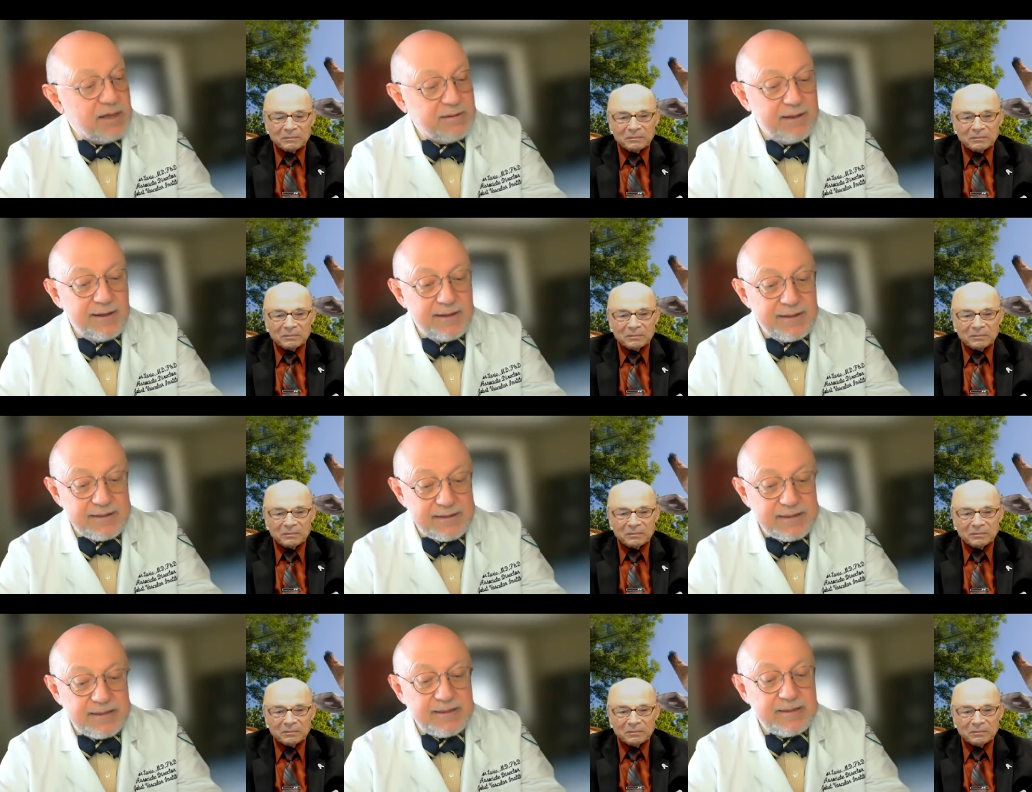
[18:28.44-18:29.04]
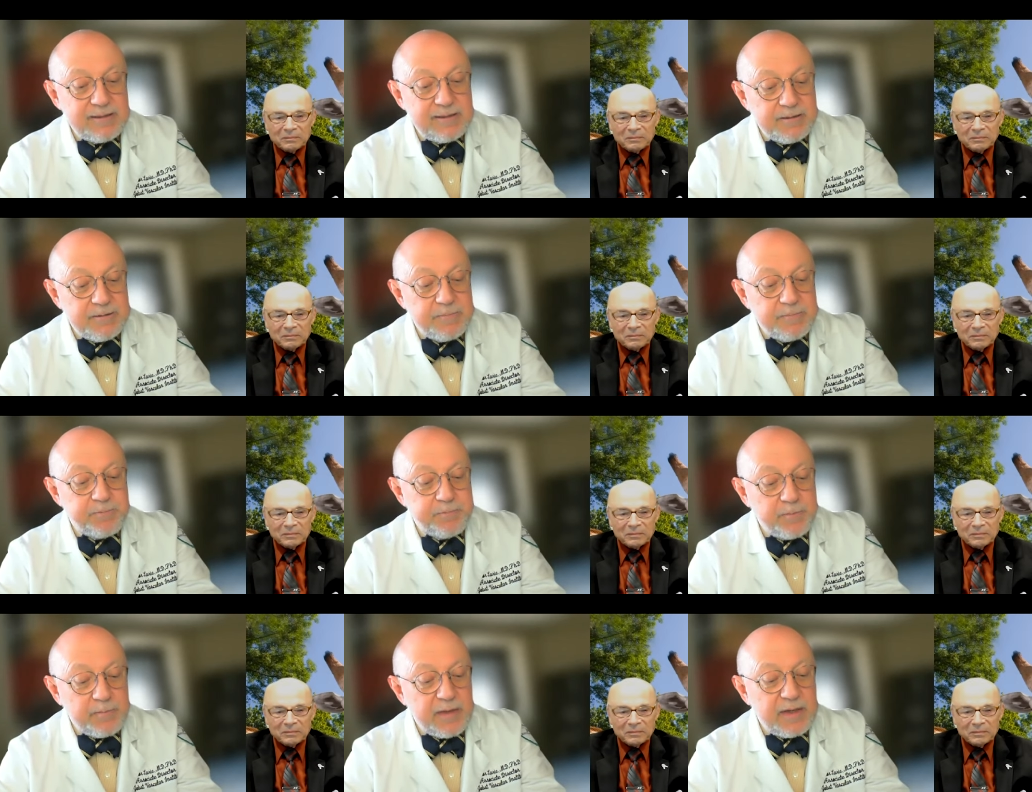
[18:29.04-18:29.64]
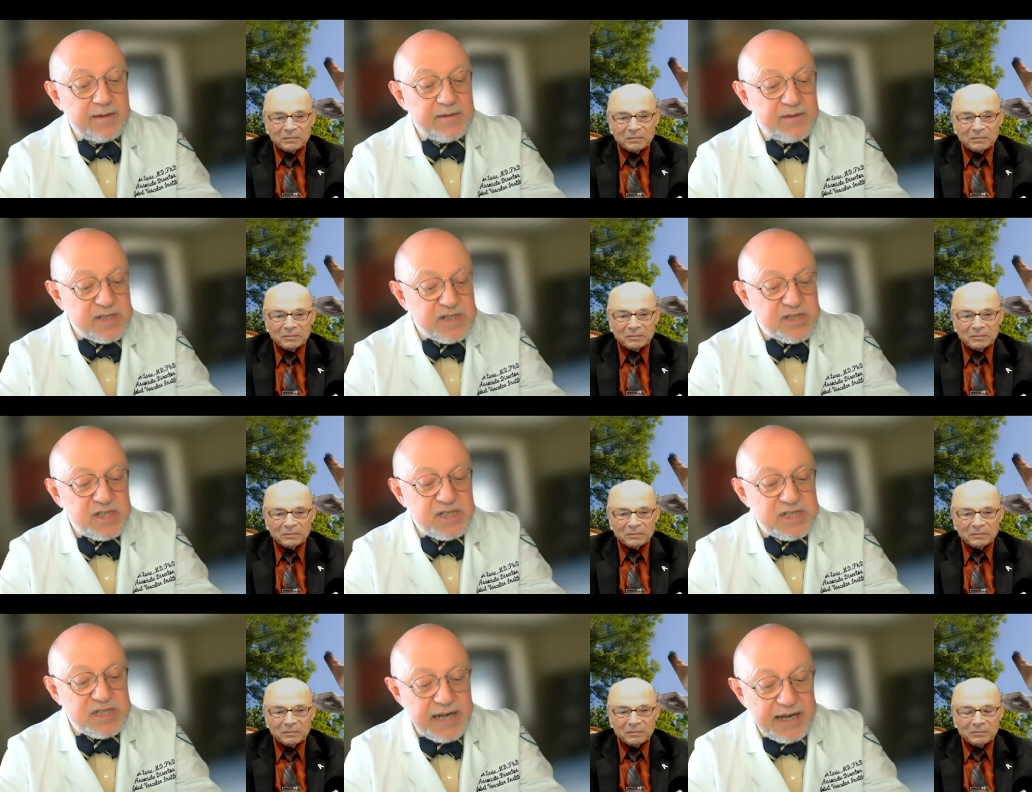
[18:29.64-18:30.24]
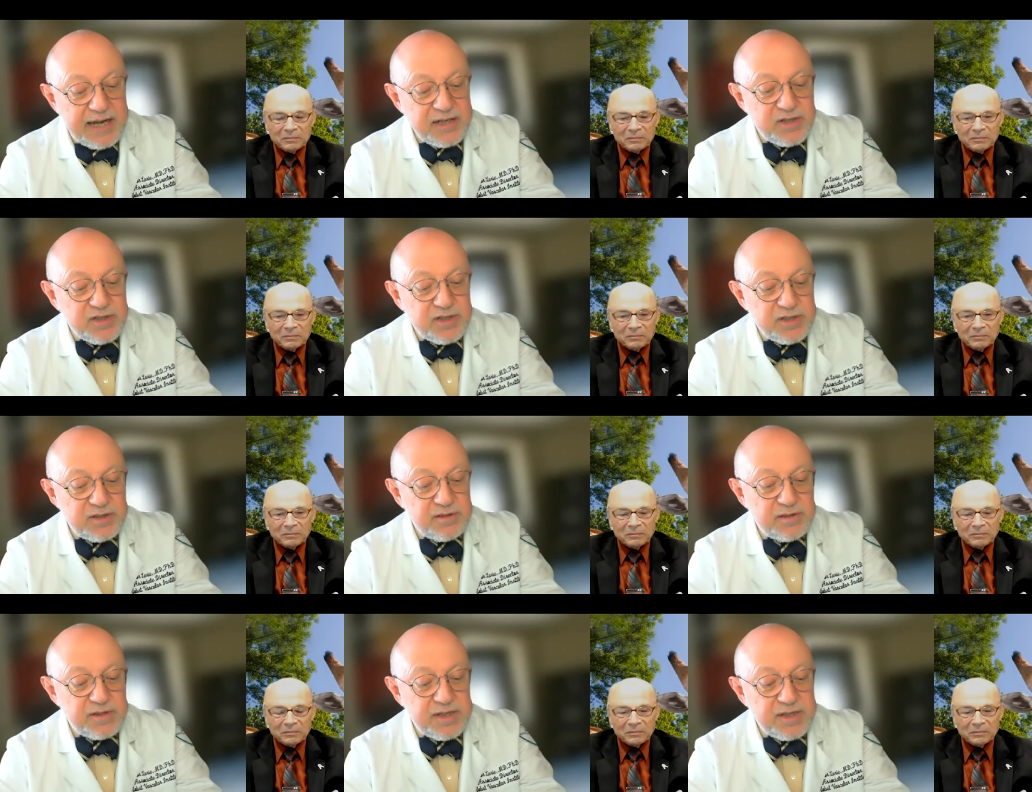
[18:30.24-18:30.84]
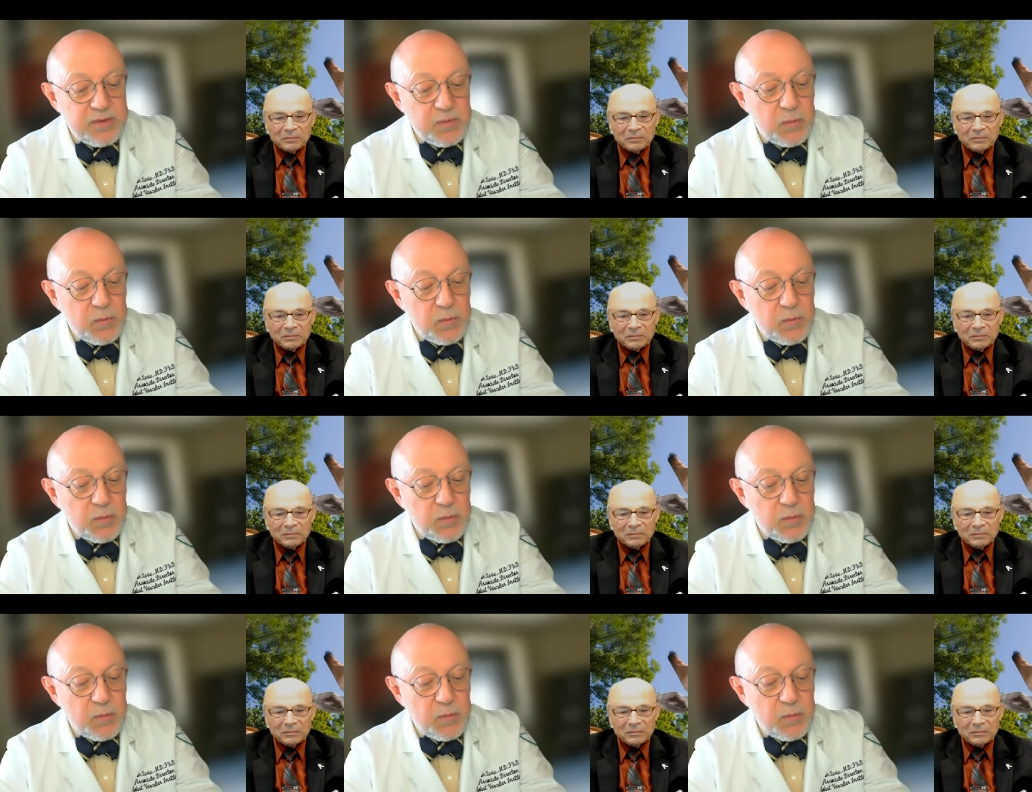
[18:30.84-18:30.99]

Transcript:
Speaker 1: that this is actually